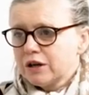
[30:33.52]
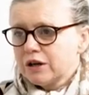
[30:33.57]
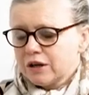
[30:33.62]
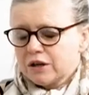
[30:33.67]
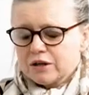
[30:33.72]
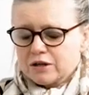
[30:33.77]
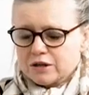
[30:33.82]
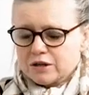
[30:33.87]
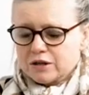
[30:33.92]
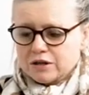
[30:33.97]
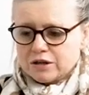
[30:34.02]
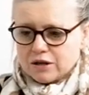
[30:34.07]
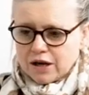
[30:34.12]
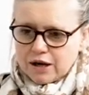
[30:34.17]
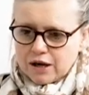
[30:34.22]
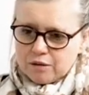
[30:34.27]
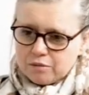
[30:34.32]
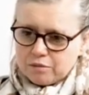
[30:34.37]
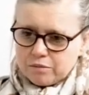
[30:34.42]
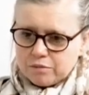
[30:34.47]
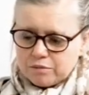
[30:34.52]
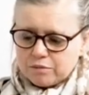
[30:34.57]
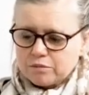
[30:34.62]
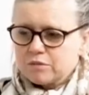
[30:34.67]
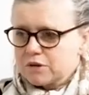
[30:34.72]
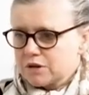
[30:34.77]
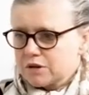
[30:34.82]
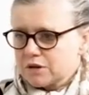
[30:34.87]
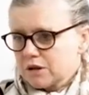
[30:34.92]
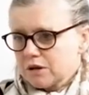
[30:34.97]
Mm-hmm. Um,
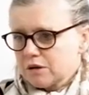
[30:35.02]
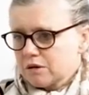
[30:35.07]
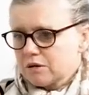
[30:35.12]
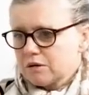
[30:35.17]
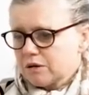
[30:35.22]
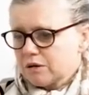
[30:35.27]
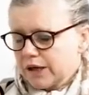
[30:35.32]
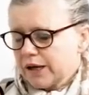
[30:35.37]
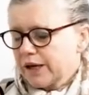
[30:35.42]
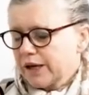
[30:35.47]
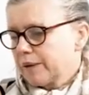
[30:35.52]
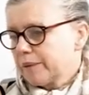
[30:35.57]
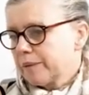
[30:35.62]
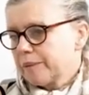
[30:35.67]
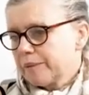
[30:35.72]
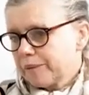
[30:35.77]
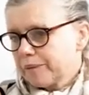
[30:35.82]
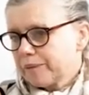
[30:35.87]
so, yeah.